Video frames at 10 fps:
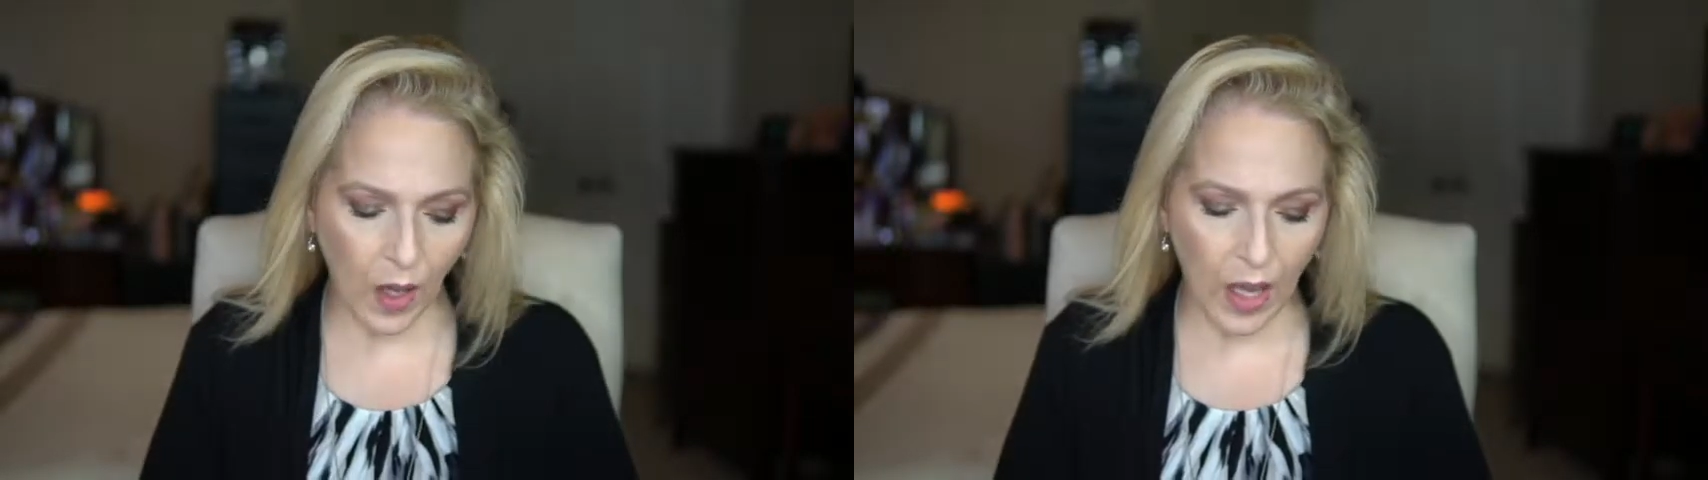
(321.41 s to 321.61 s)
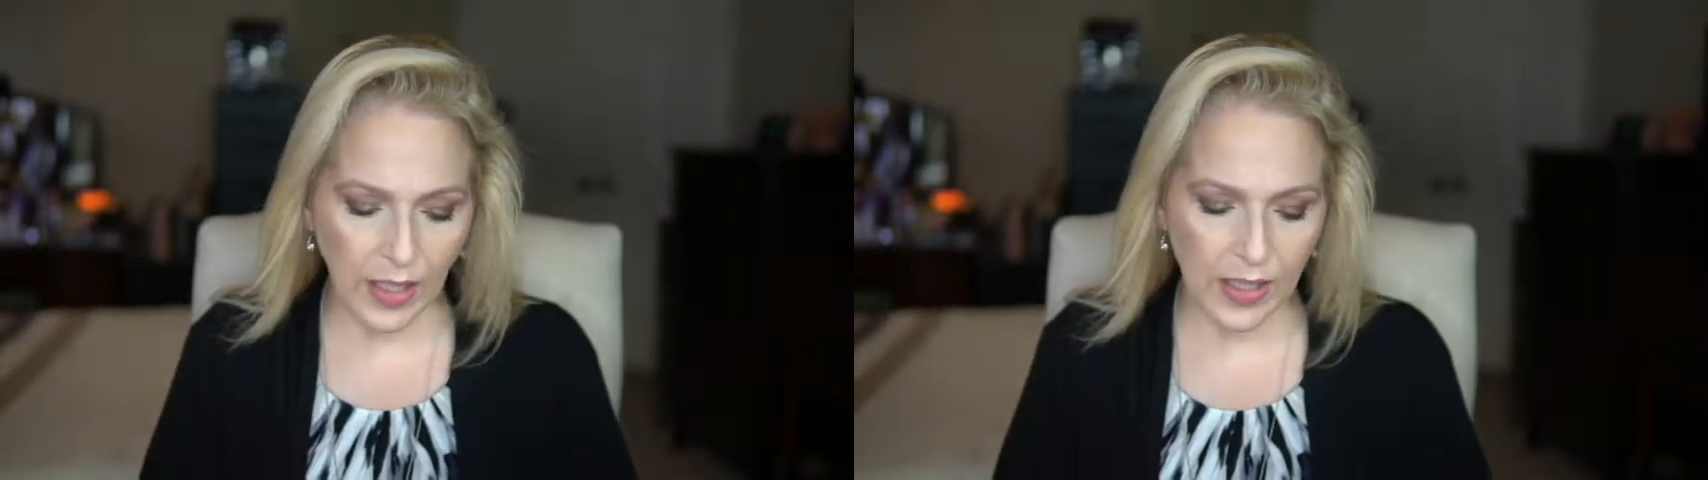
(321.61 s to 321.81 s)

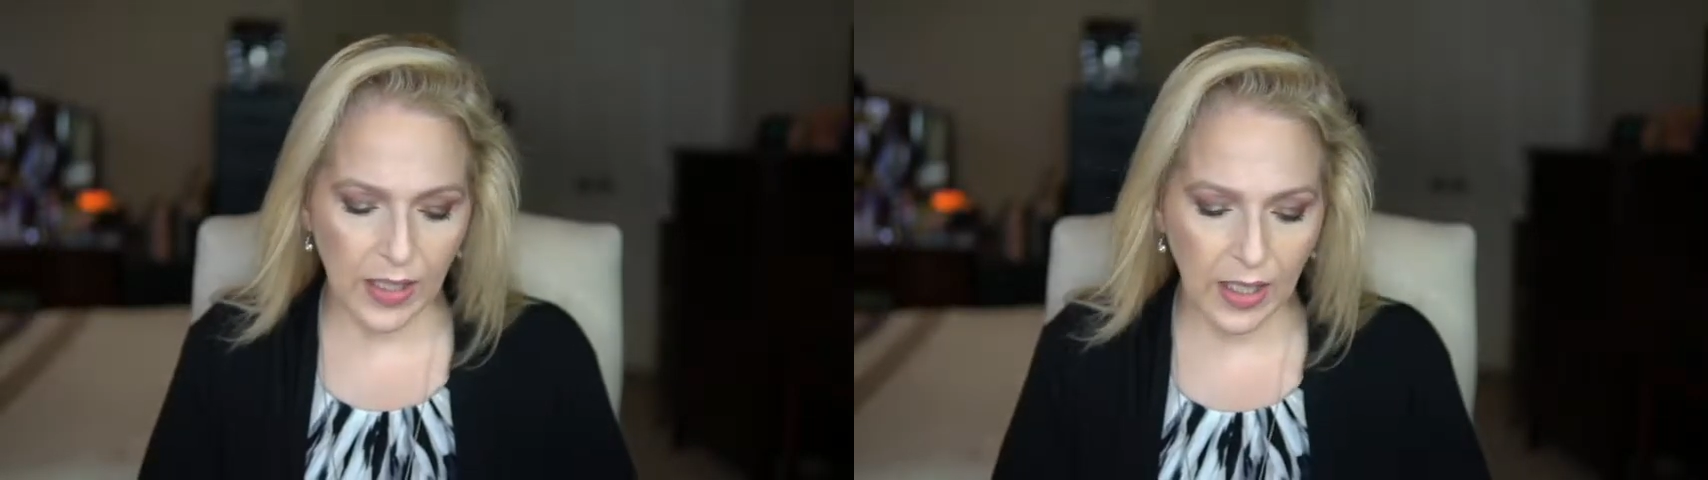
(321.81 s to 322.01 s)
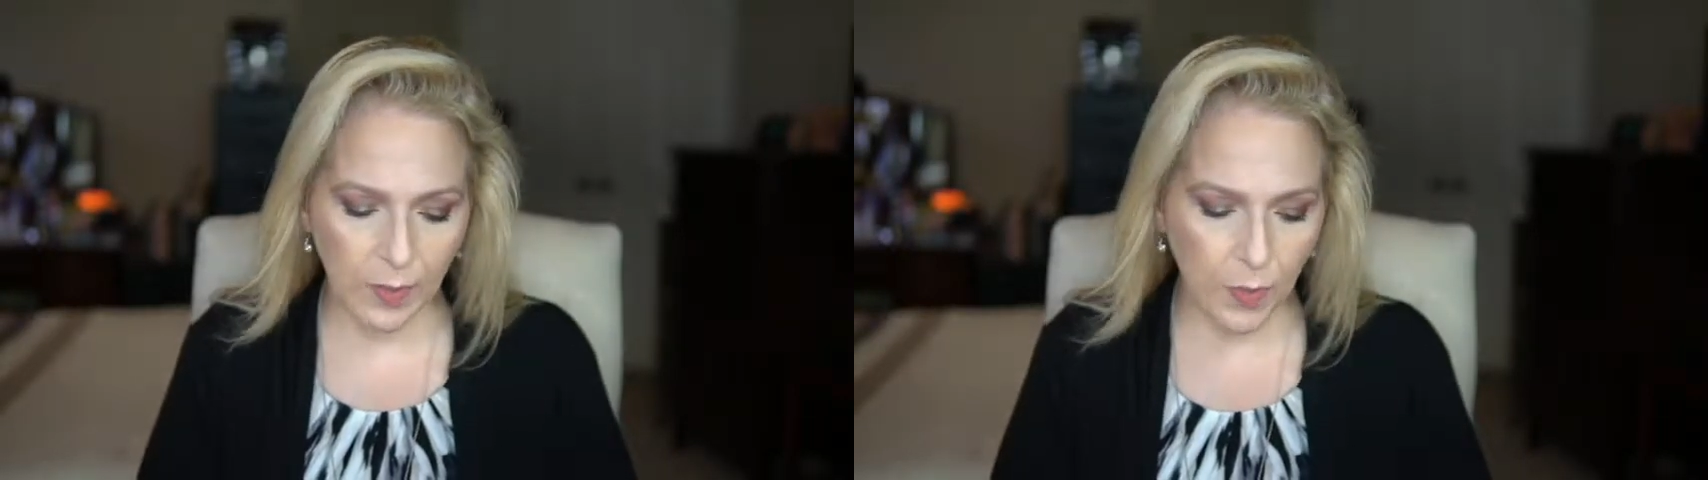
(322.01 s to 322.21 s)
I
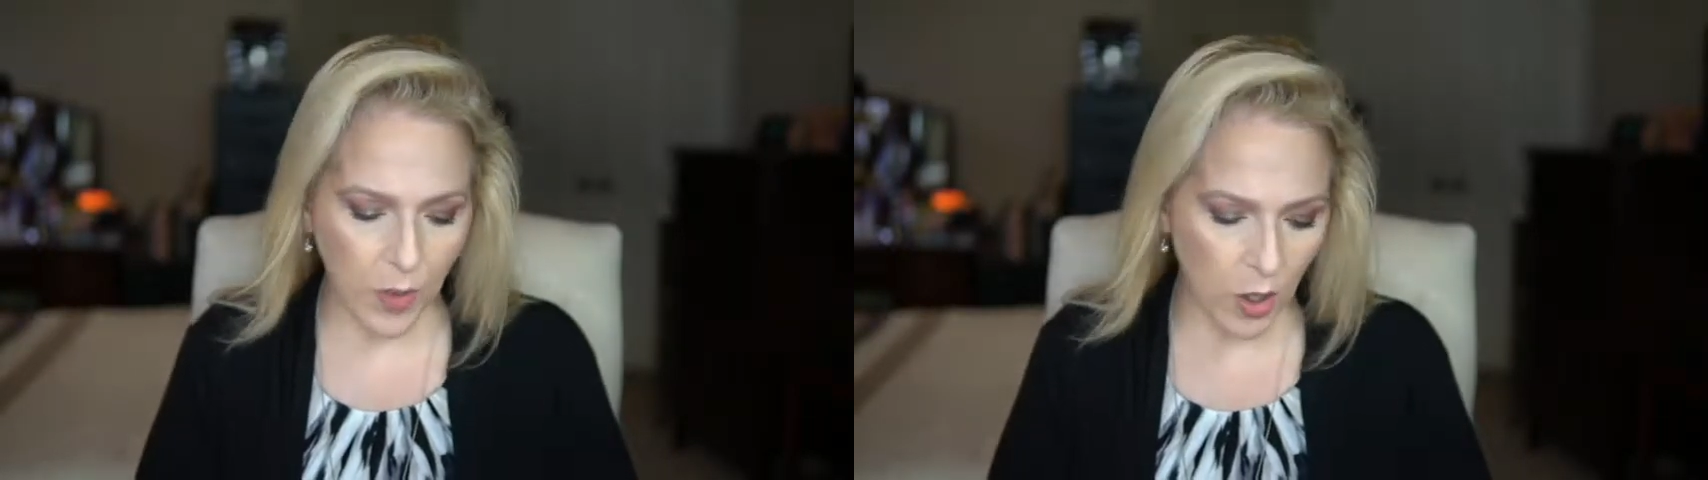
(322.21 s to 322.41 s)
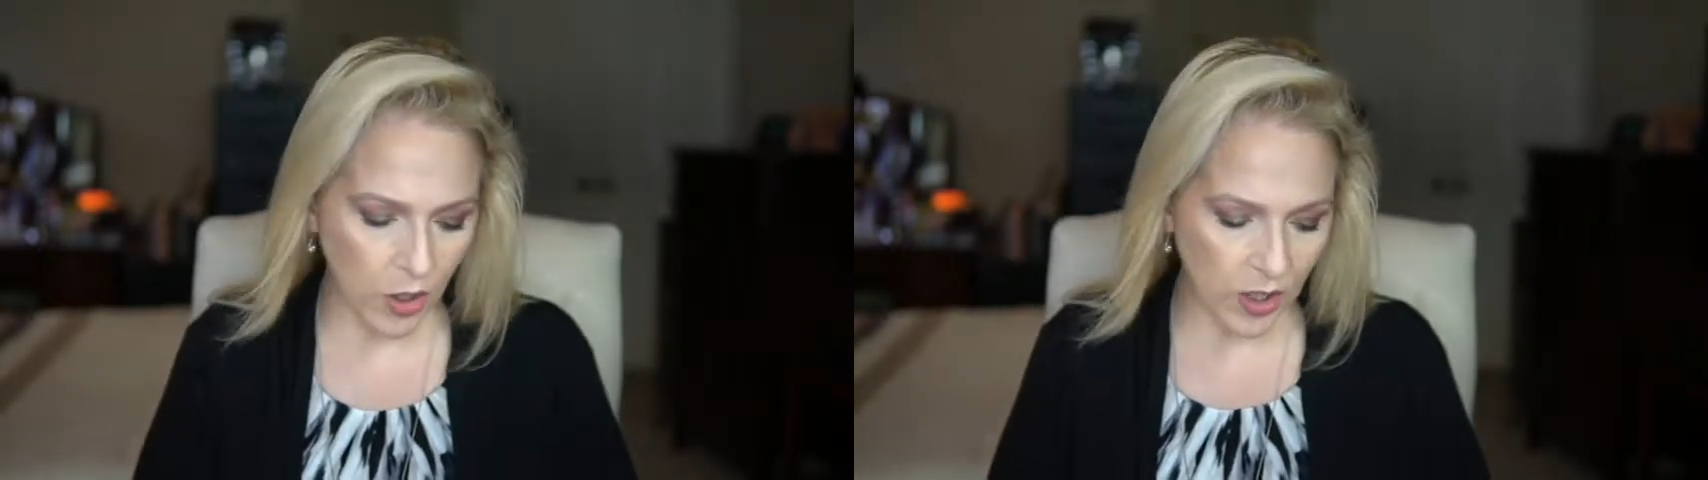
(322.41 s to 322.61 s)
did
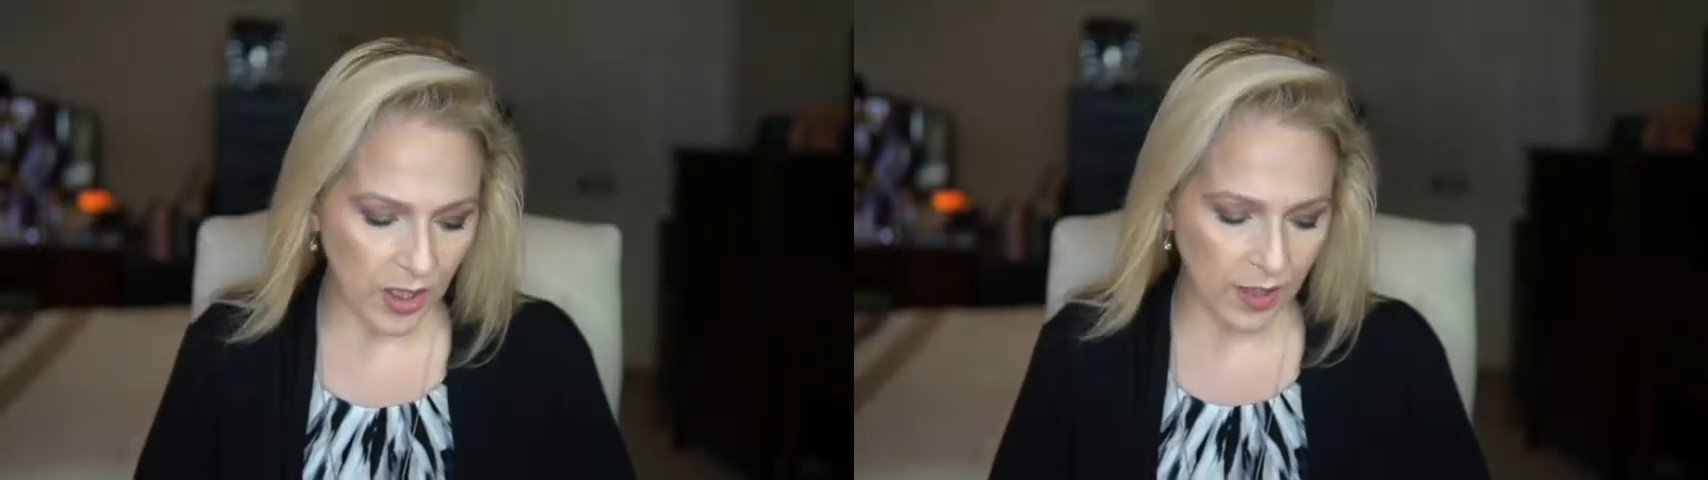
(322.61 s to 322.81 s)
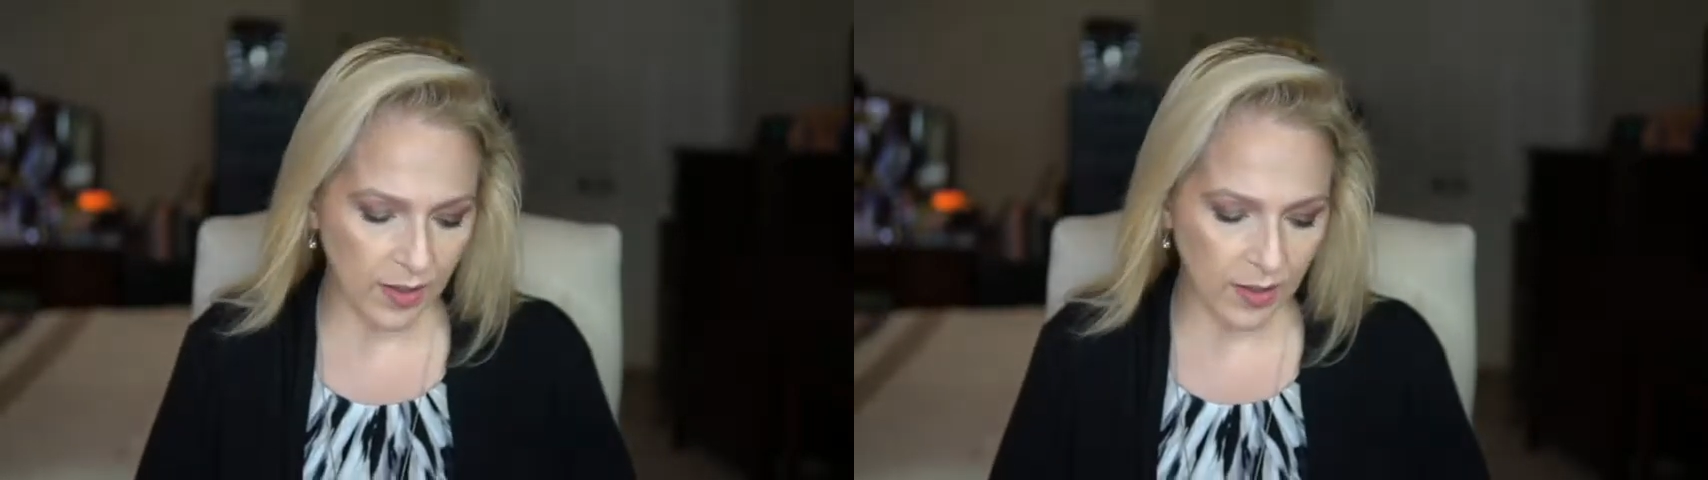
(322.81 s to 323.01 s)

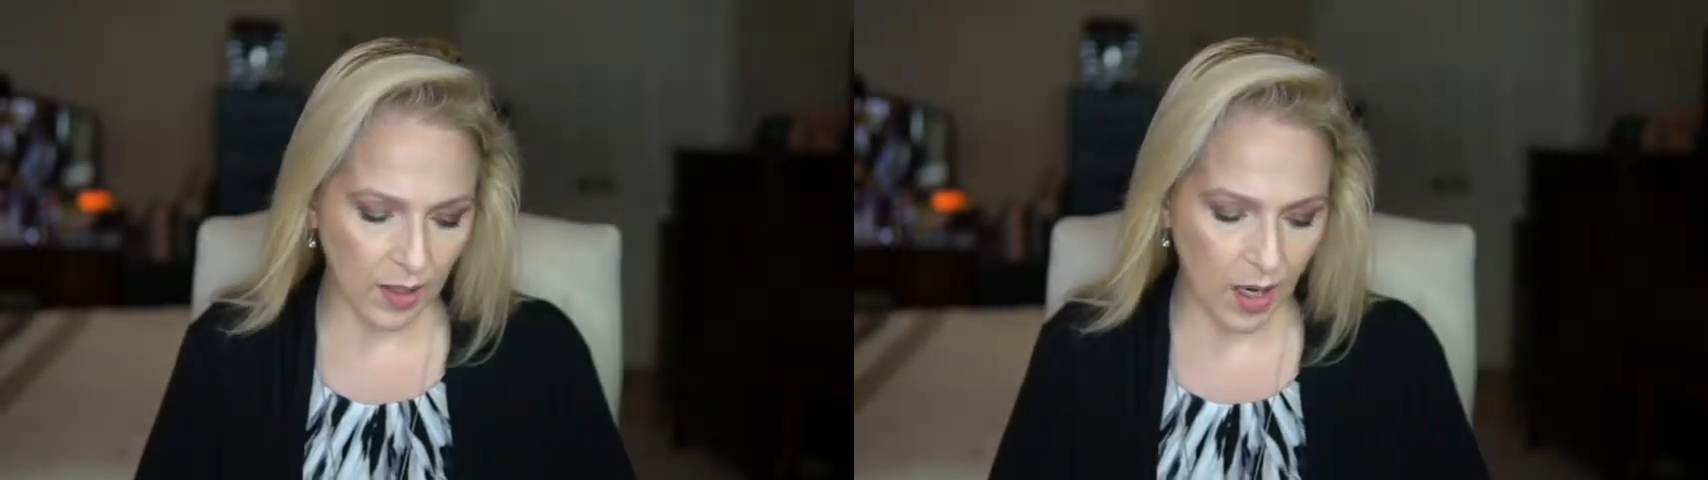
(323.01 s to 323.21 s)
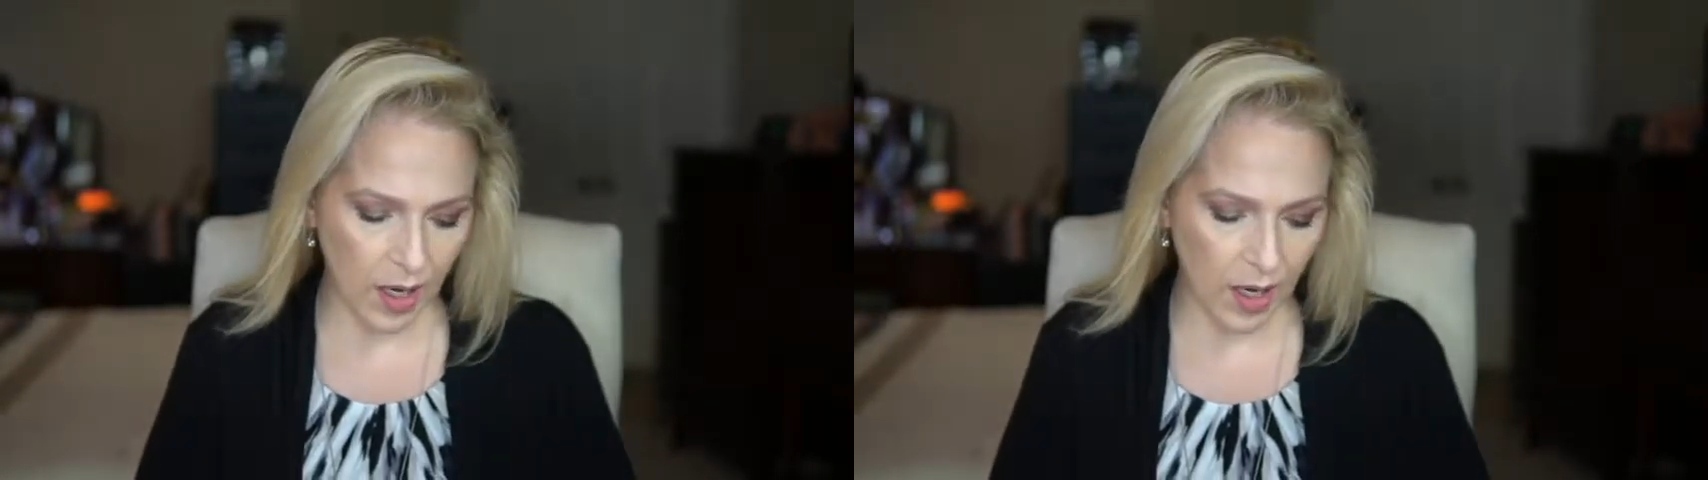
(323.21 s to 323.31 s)
purchase